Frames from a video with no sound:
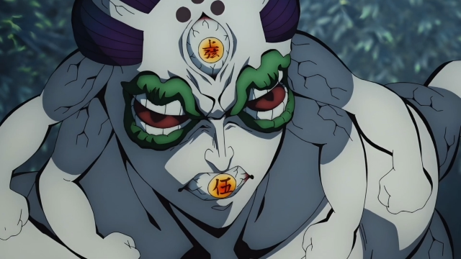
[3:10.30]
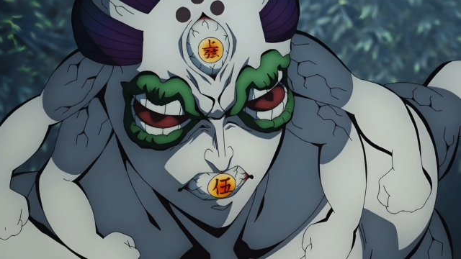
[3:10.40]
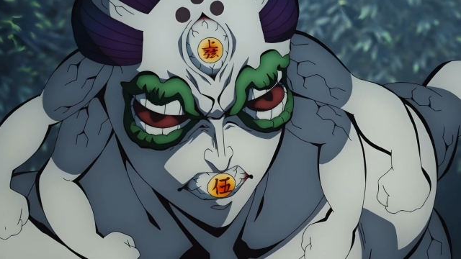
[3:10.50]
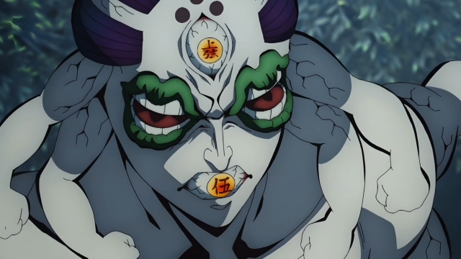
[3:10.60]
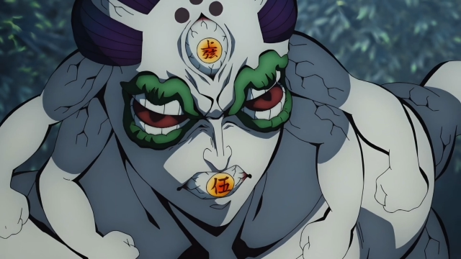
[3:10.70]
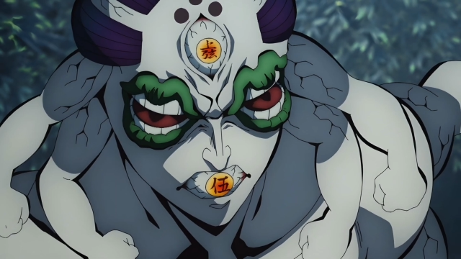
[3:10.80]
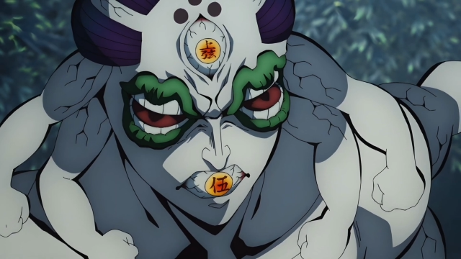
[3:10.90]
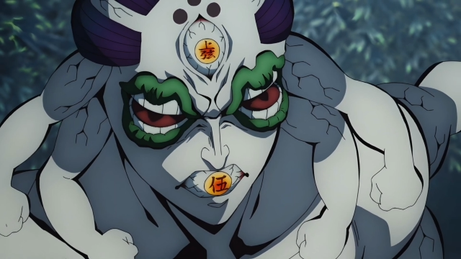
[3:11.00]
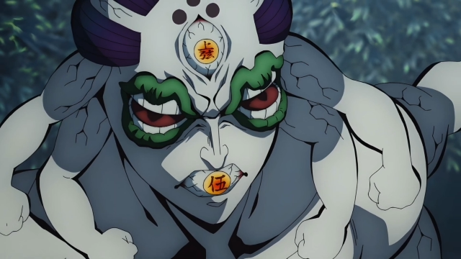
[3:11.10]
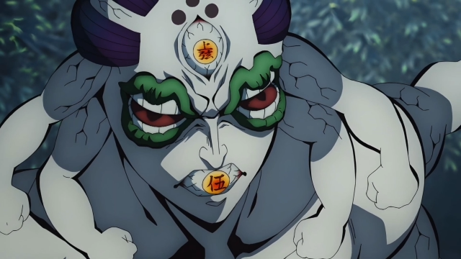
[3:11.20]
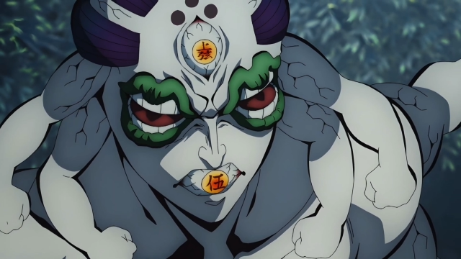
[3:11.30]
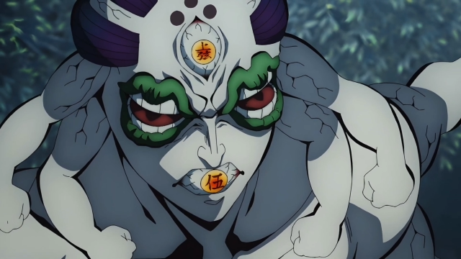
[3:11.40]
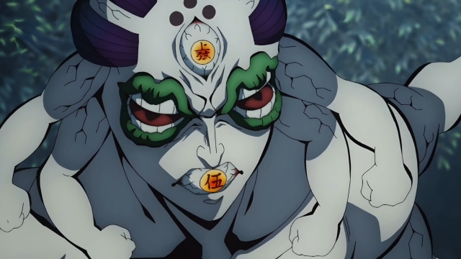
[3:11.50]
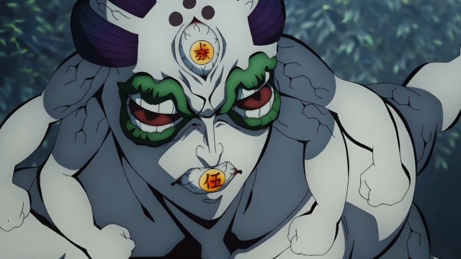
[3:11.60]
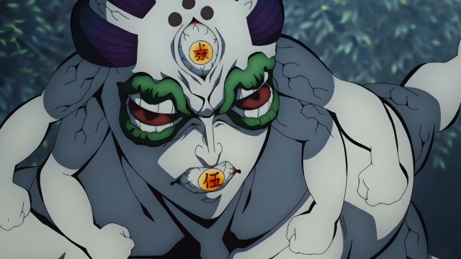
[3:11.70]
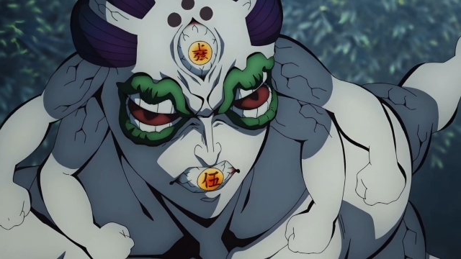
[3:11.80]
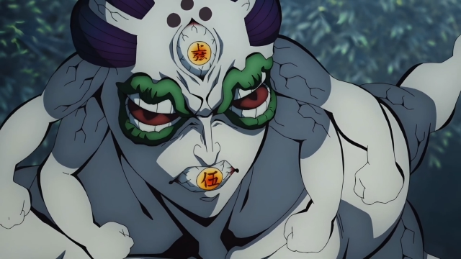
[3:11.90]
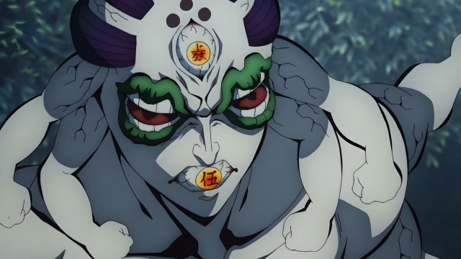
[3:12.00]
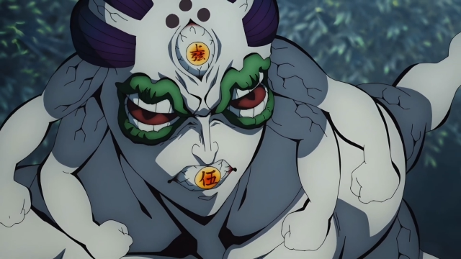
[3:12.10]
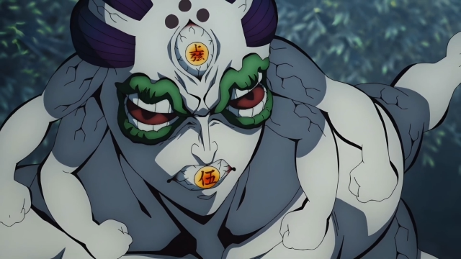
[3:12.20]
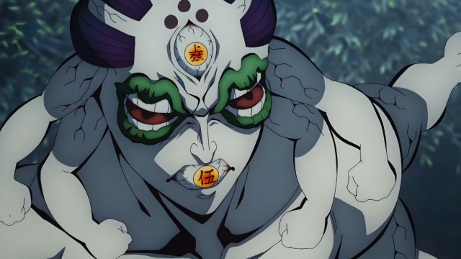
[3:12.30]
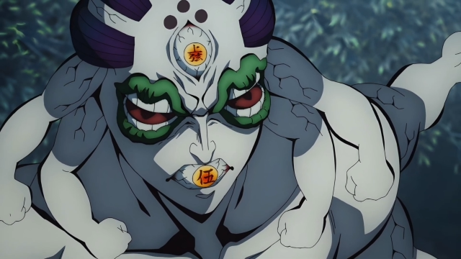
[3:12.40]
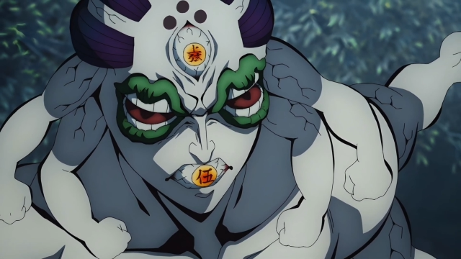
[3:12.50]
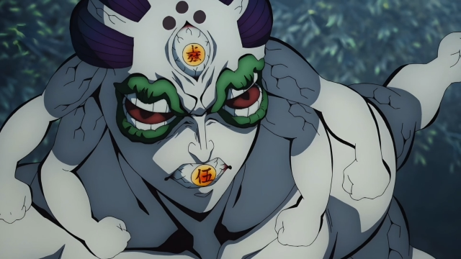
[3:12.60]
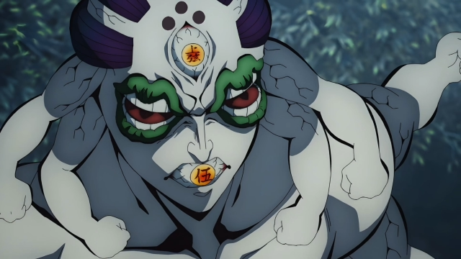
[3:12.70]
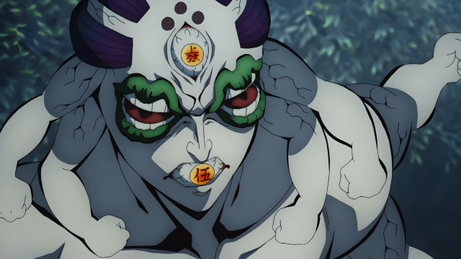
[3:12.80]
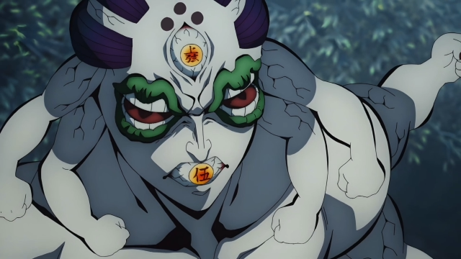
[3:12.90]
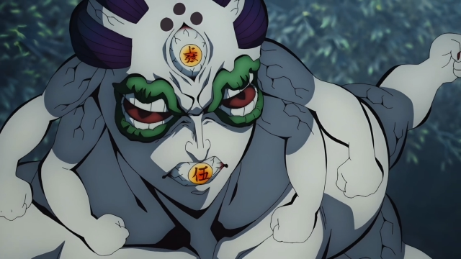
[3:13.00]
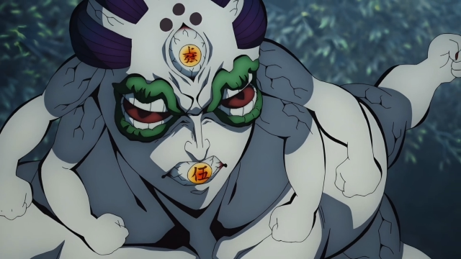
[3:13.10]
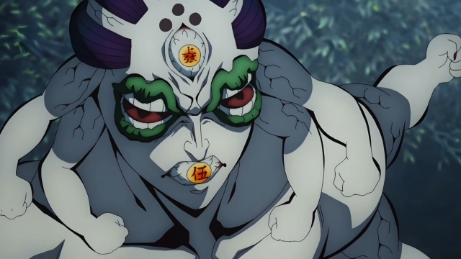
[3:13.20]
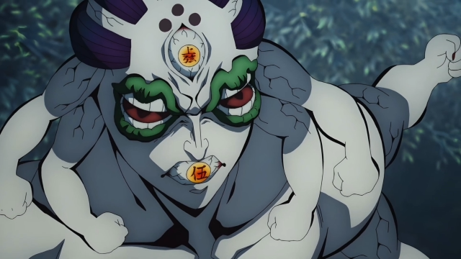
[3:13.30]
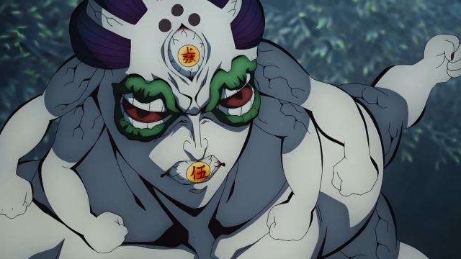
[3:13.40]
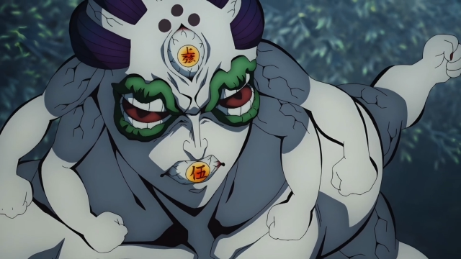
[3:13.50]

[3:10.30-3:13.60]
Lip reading: (no speaker visible)